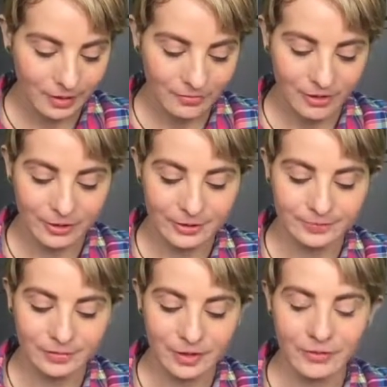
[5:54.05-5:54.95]
I
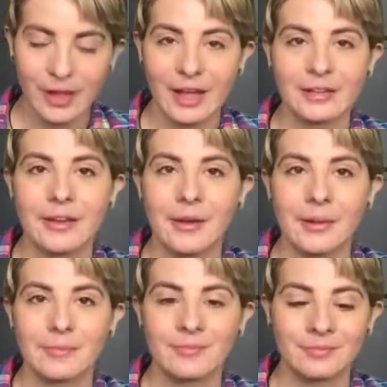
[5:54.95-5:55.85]
figured if I had
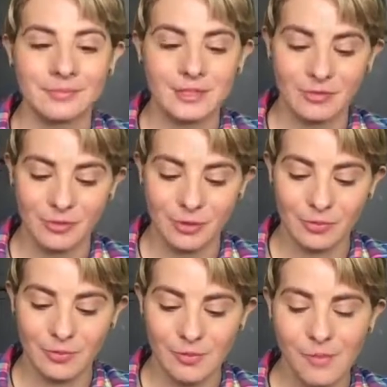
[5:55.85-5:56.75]
time to
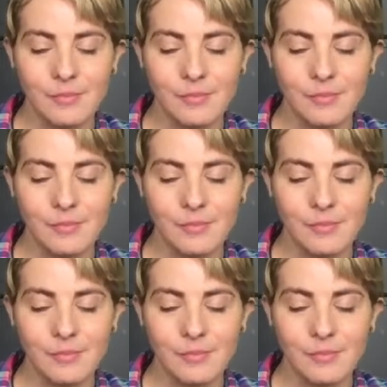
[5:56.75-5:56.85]
film,